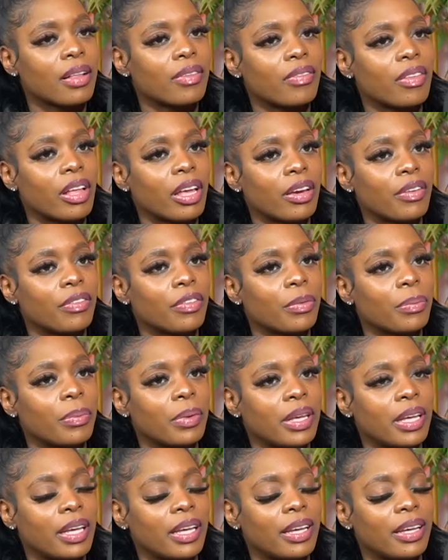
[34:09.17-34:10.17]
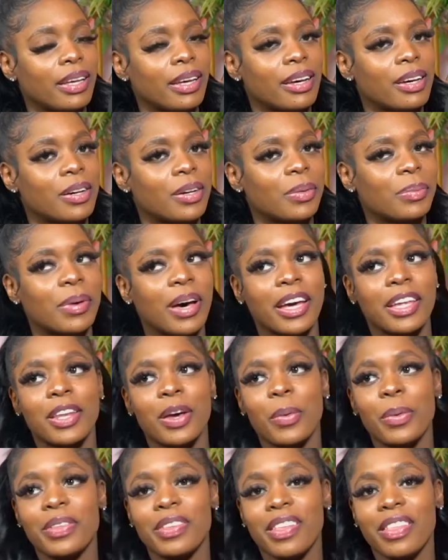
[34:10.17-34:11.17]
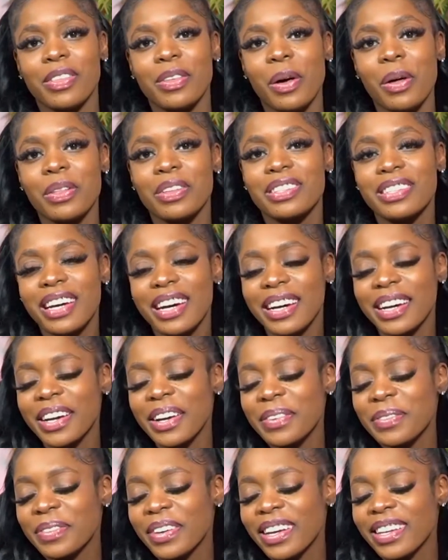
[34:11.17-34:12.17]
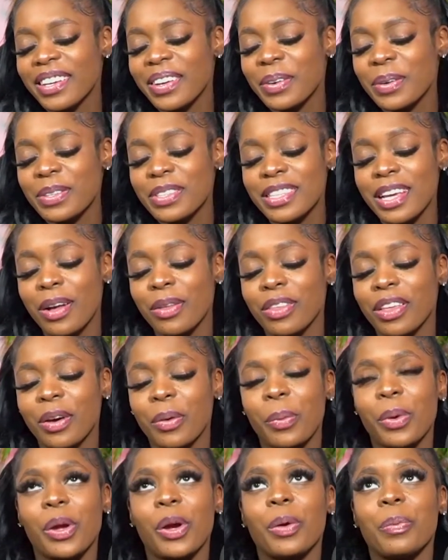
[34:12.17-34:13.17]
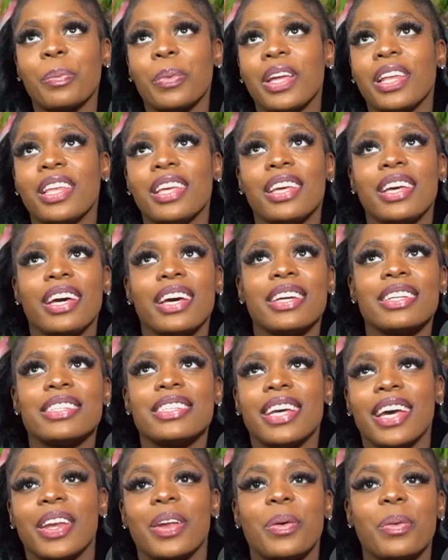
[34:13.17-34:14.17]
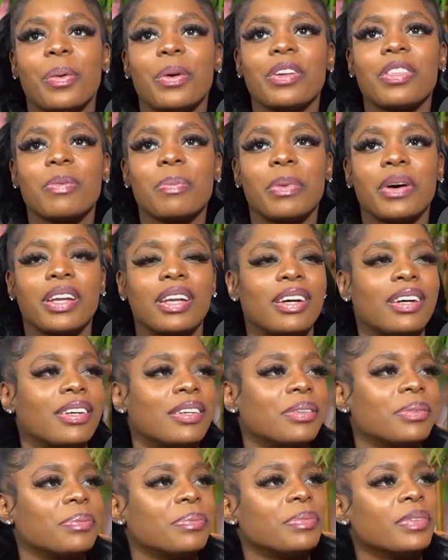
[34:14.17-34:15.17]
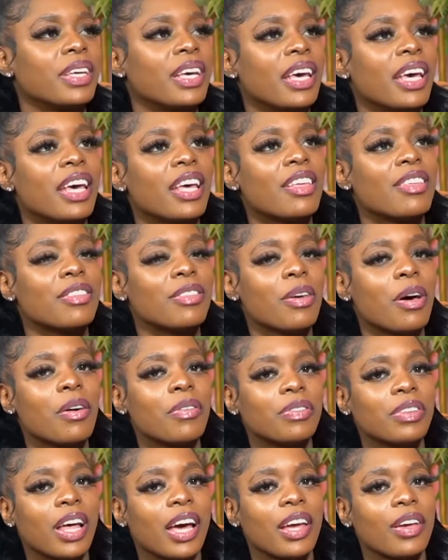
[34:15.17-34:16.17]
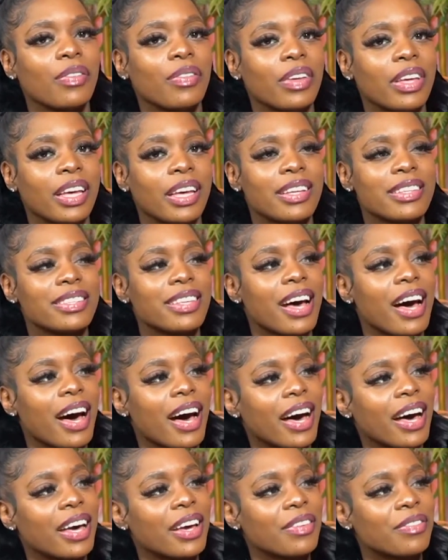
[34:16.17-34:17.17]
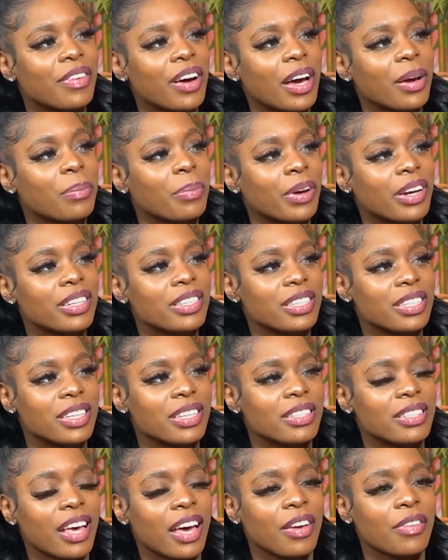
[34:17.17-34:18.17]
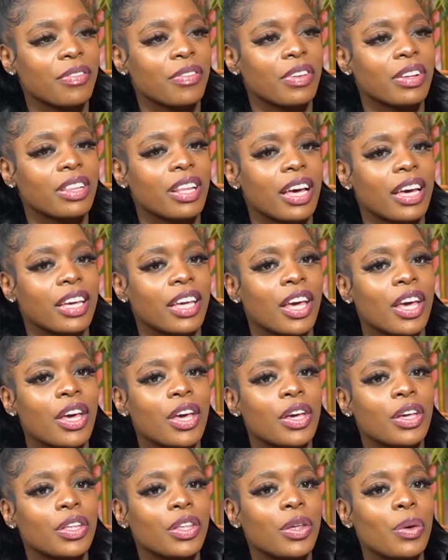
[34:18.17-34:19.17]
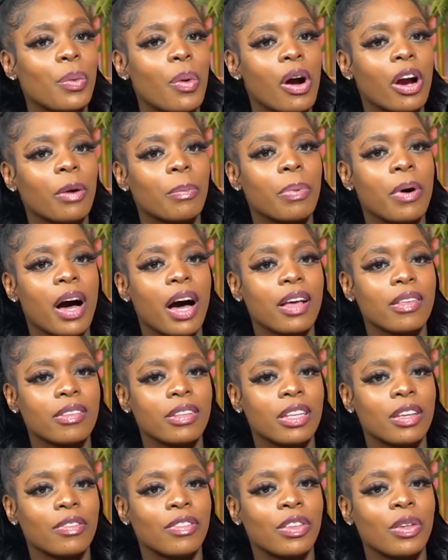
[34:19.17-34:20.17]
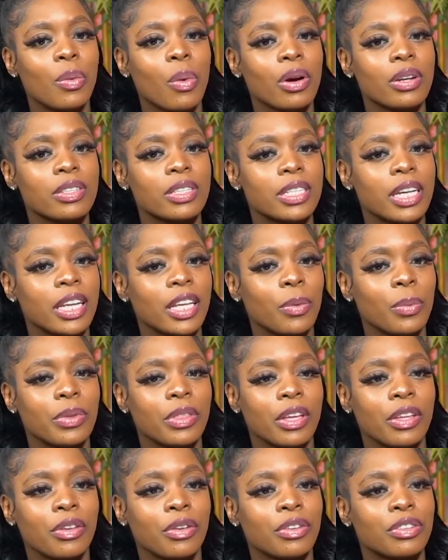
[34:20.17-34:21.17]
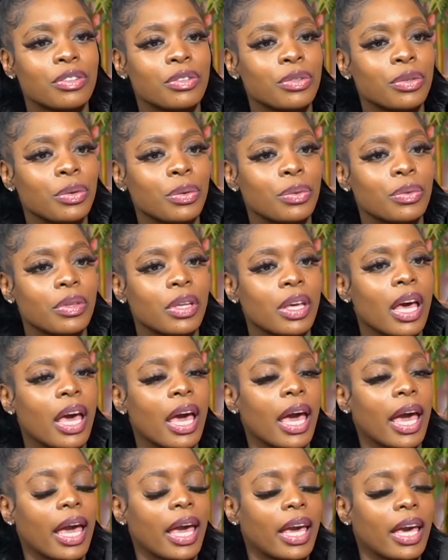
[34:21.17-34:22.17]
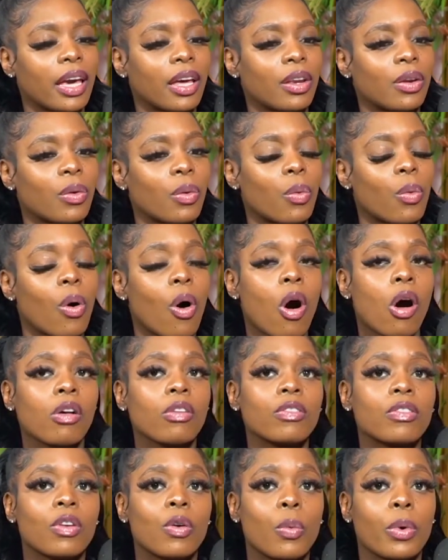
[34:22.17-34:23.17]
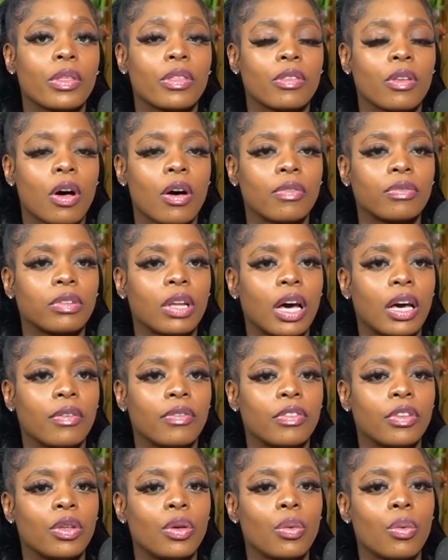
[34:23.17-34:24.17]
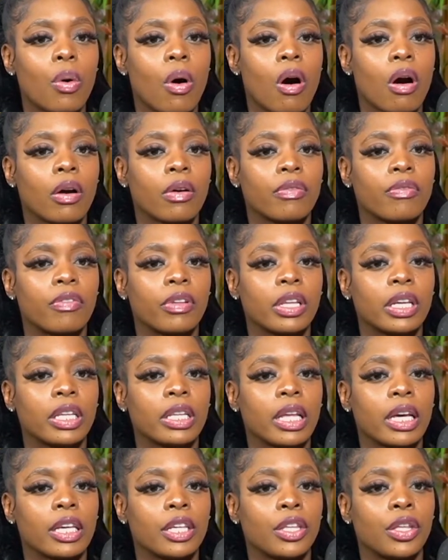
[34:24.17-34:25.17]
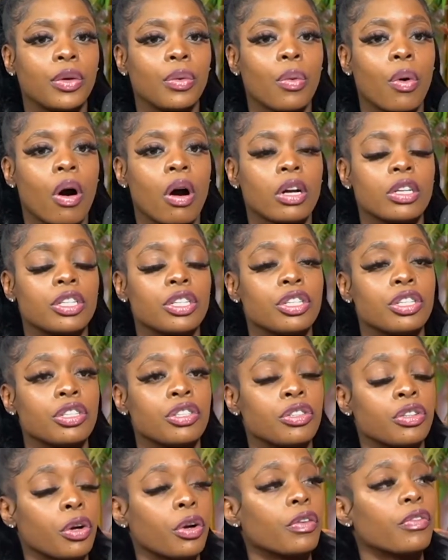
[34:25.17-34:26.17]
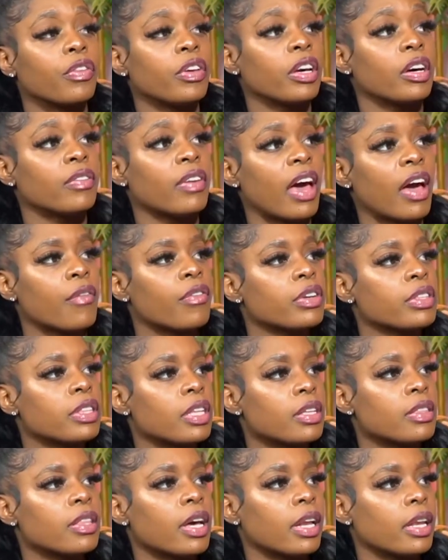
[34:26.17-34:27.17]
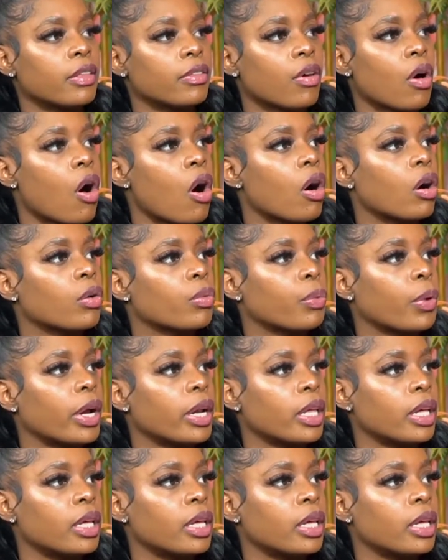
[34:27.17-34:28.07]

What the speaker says: like for me, I know we say this all the time. I know it sounds like we are beating a dead horse, but soft life is high vibrations. I feel like you are positive, you are standing within your truth. And also with soft life, you are feeling like you are deserving of everything that is already